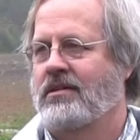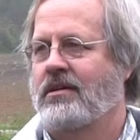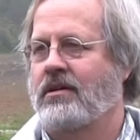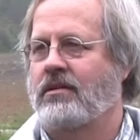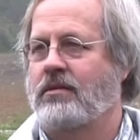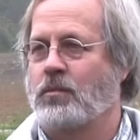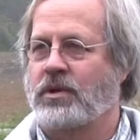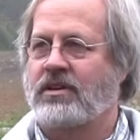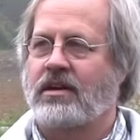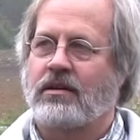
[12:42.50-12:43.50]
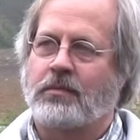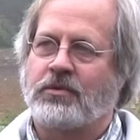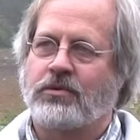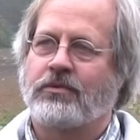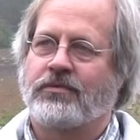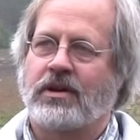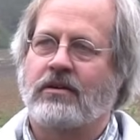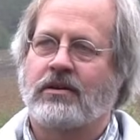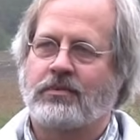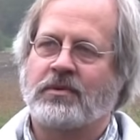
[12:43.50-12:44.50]
And we take it up to a
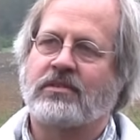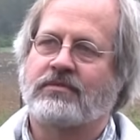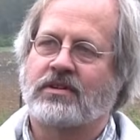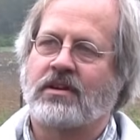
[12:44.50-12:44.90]
very specific